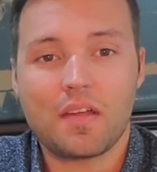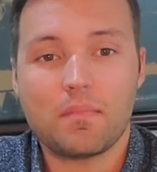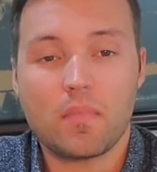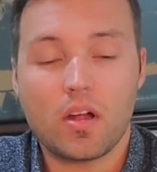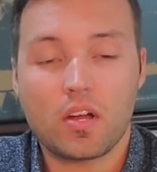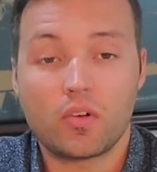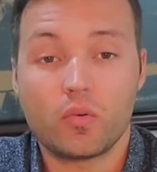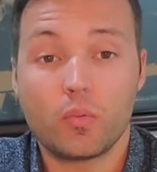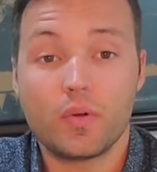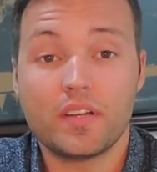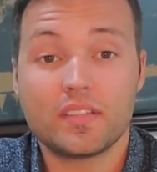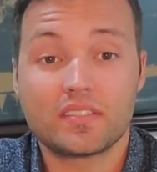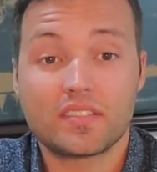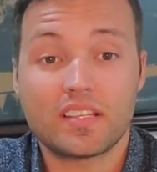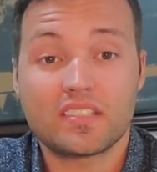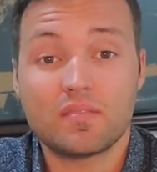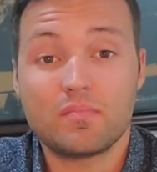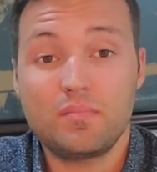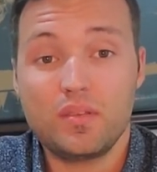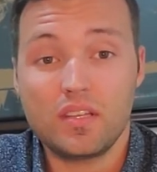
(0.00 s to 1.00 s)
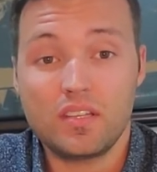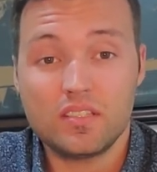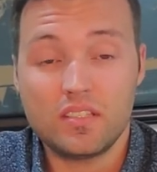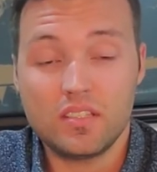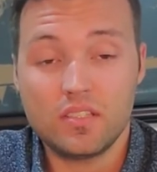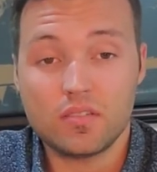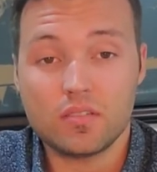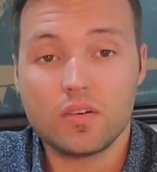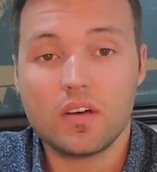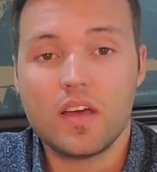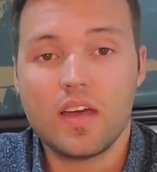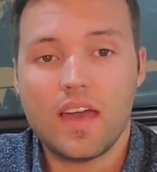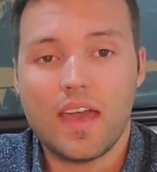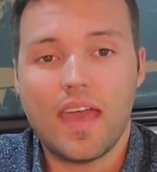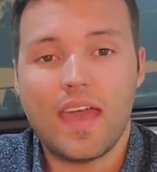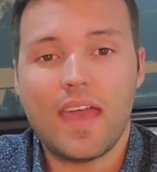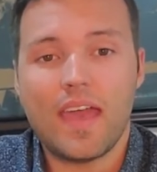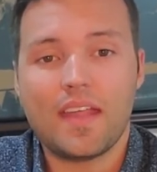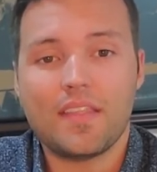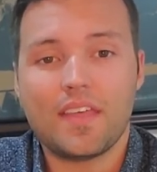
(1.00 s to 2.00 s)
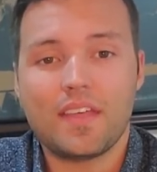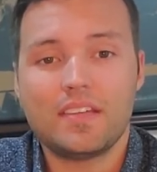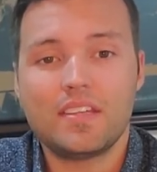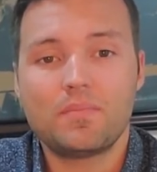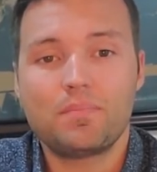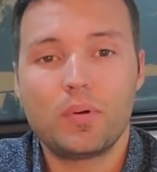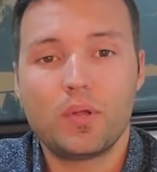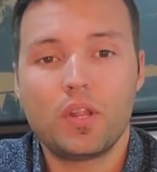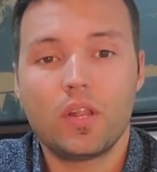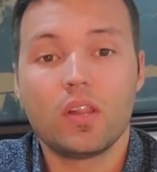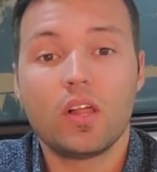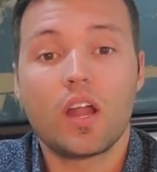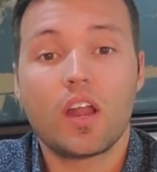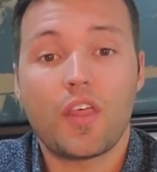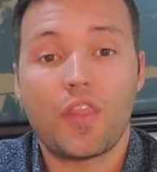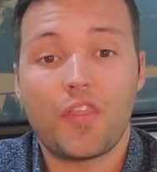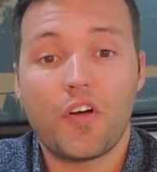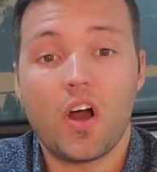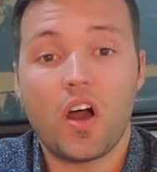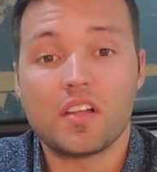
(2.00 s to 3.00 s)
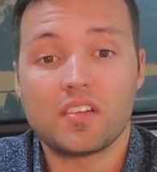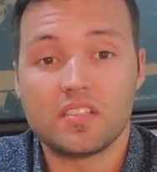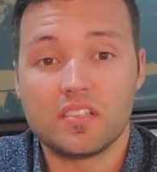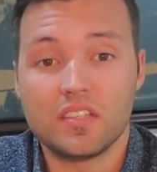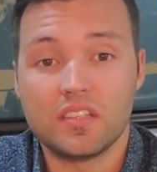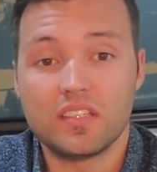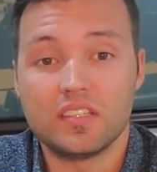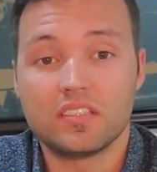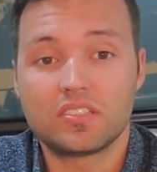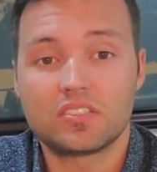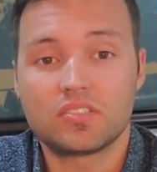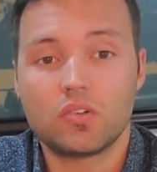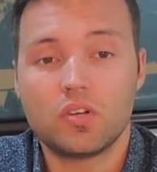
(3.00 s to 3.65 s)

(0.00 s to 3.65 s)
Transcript: Markowitz. That's a big deal, and they did put a lot of thought into these.